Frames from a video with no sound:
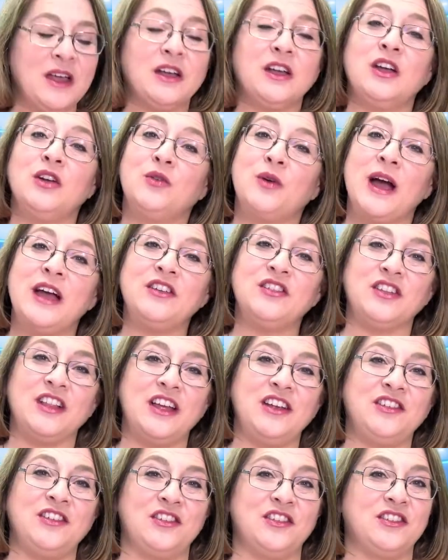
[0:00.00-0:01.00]

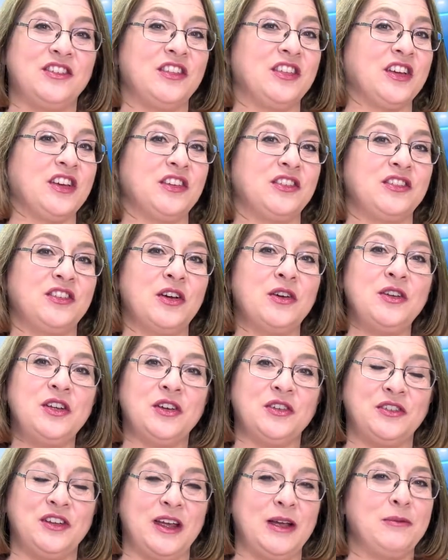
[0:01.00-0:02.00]
Congratulations to the
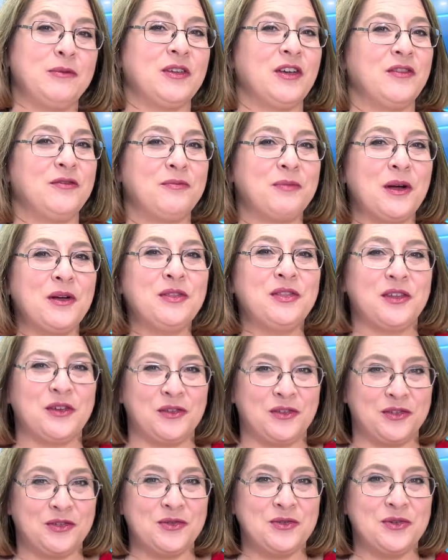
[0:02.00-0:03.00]
custodial teams of both
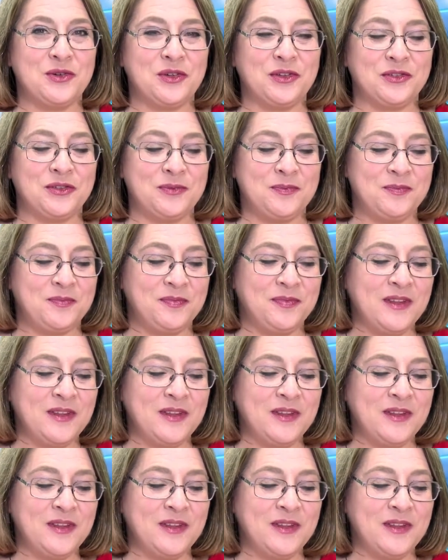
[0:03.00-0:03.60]
those schools.